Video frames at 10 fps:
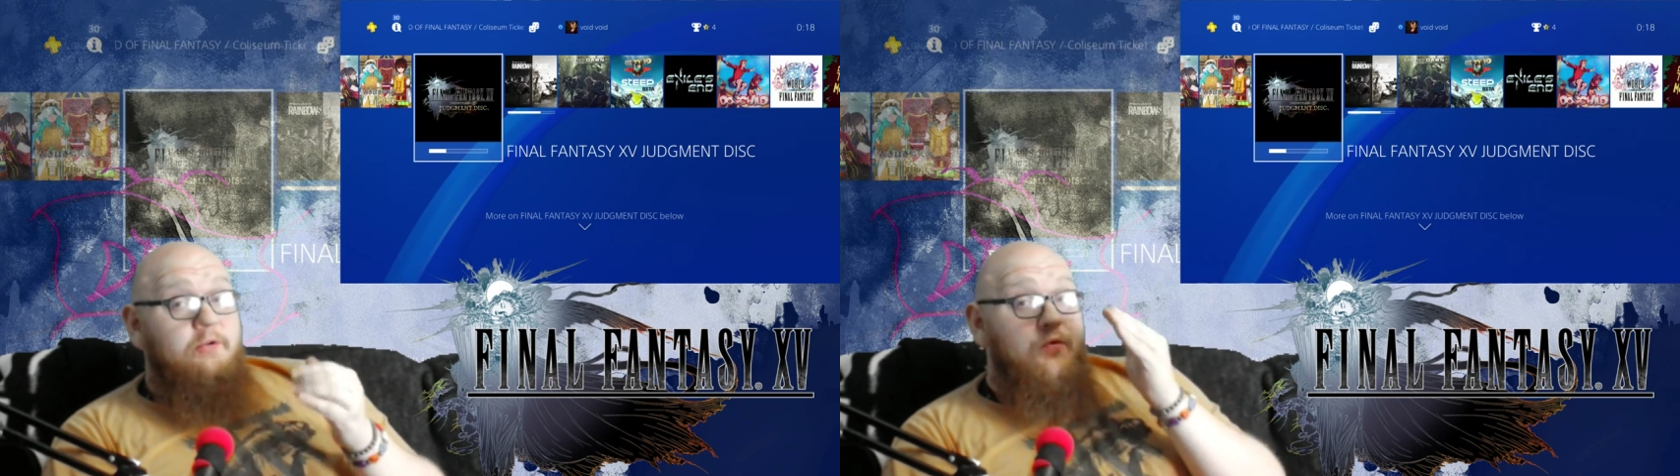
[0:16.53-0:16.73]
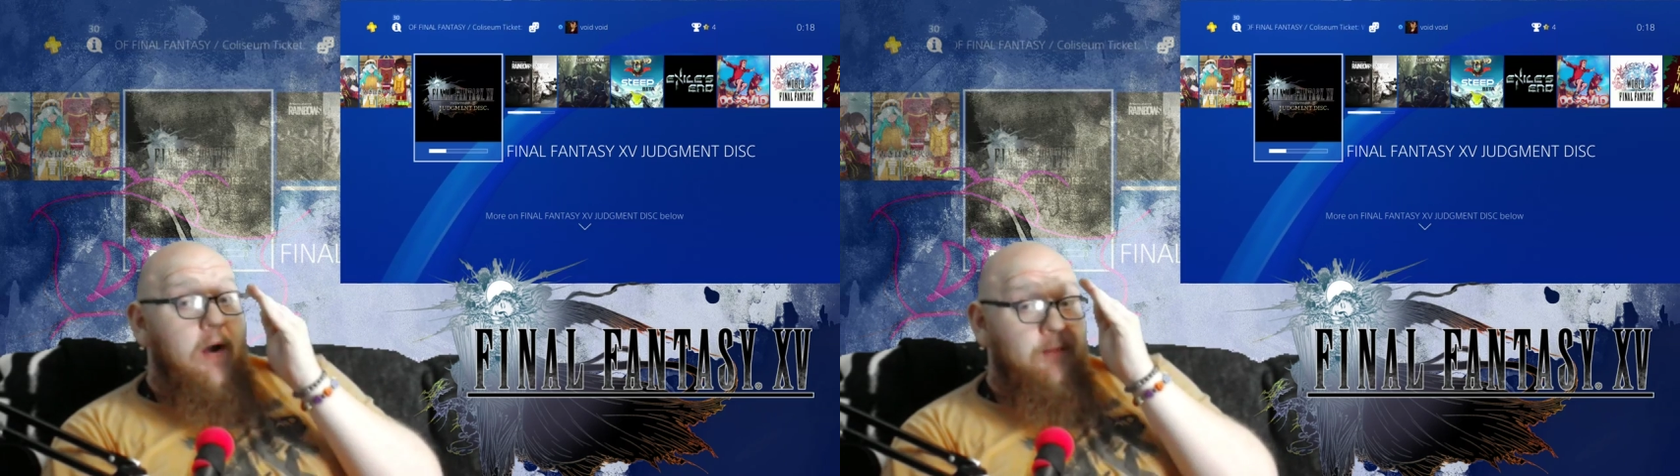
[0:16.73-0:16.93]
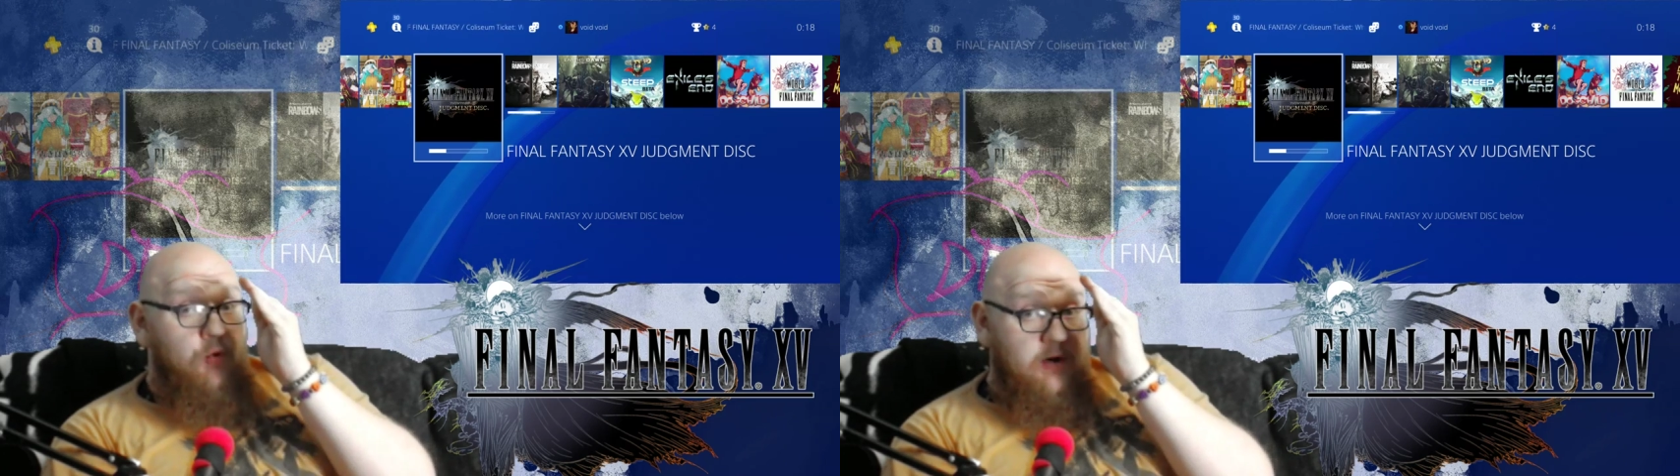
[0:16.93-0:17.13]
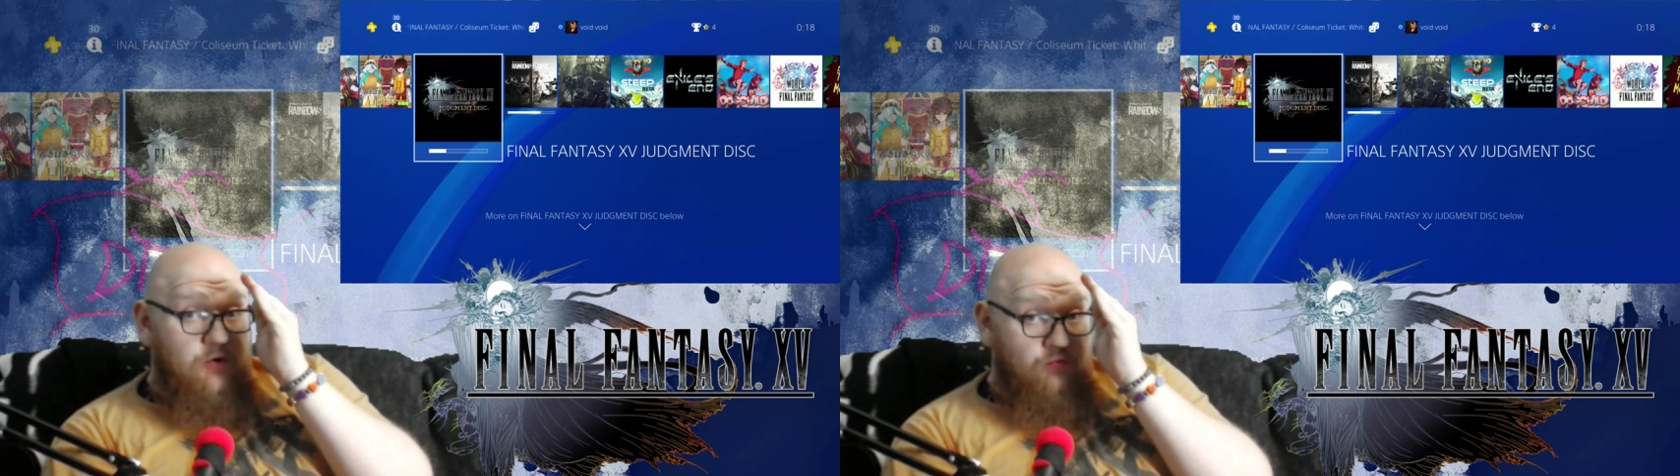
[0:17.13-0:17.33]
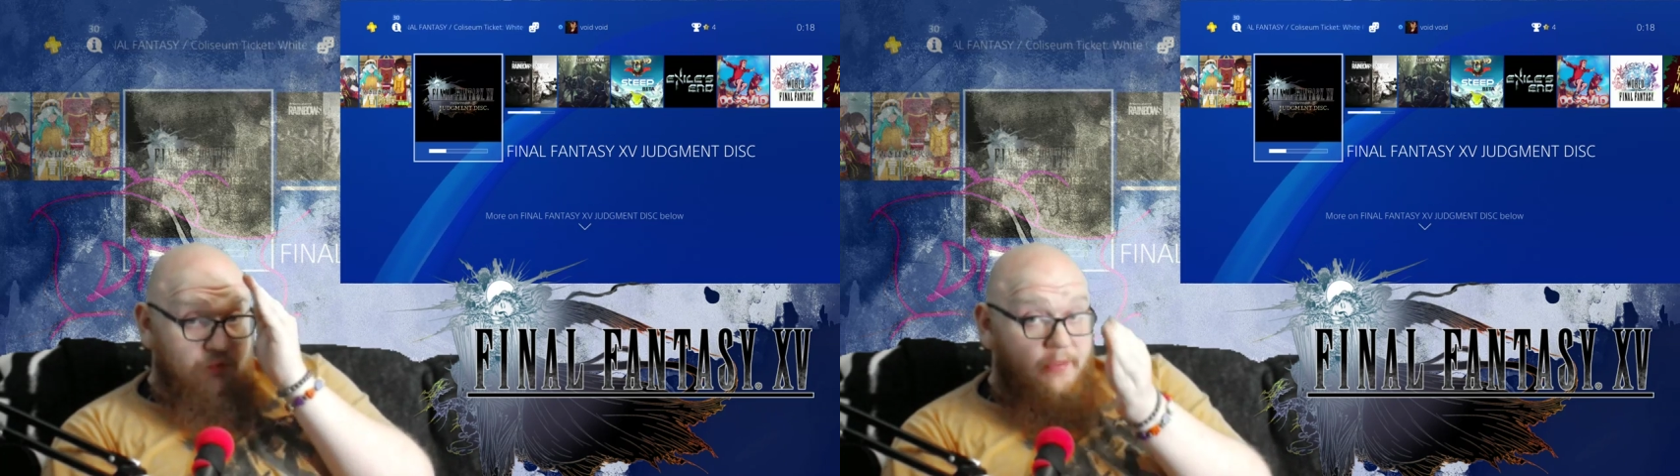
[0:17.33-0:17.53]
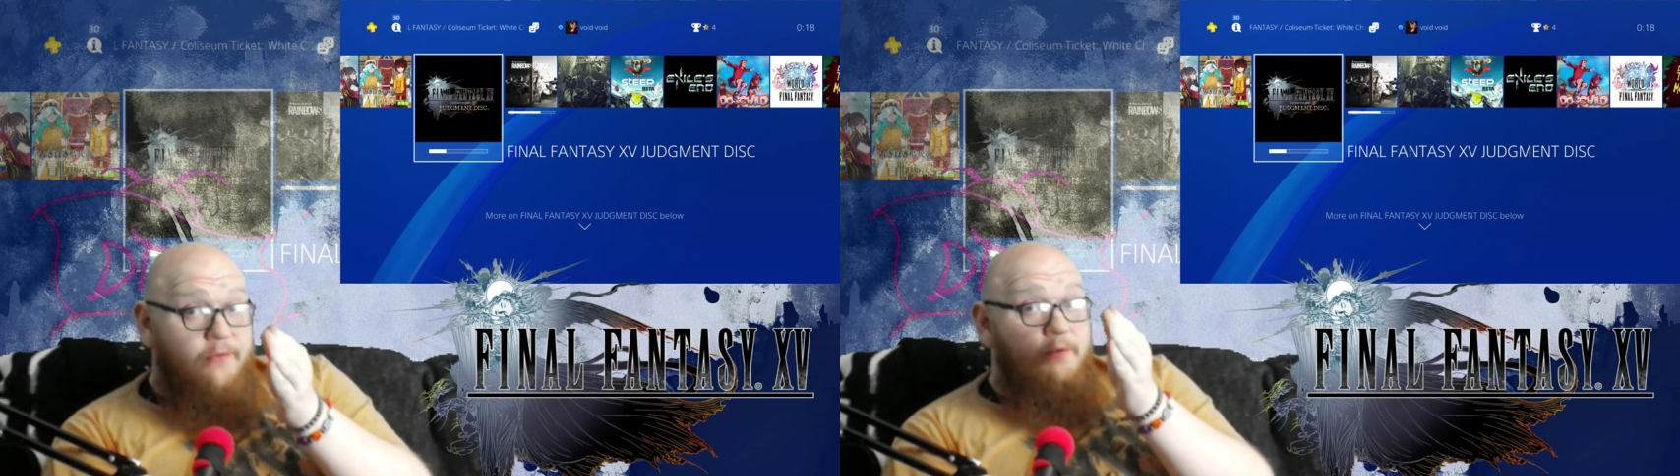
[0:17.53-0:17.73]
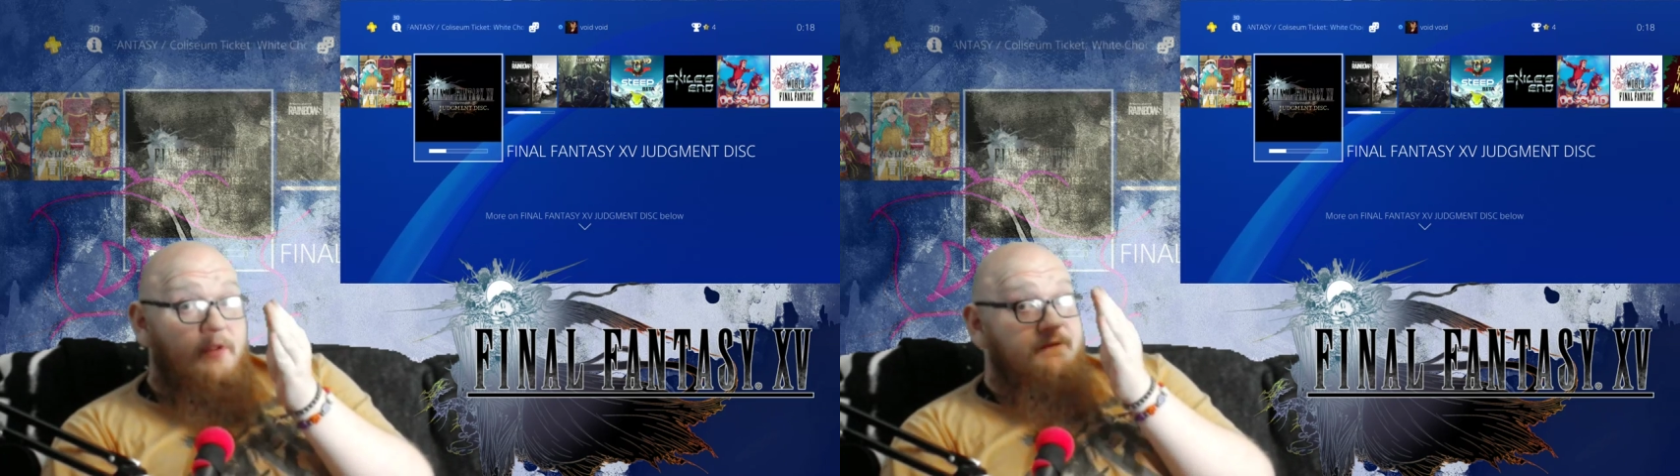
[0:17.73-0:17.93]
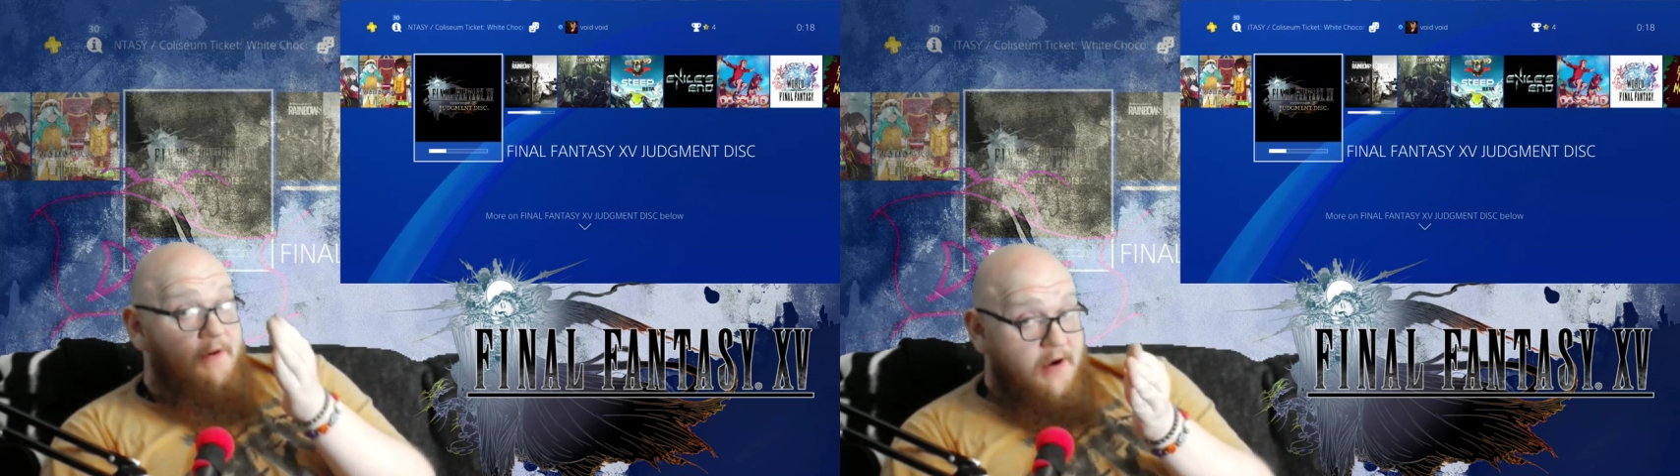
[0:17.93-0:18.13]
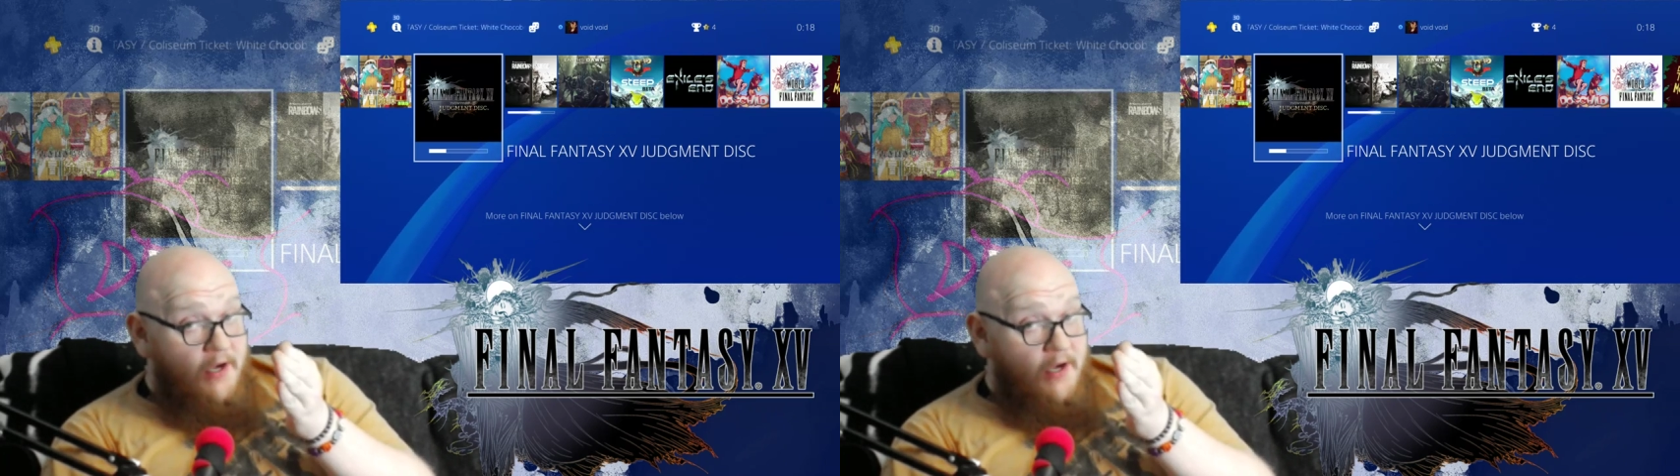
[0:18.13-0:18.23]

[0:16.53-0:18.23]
so I'm going to run through this very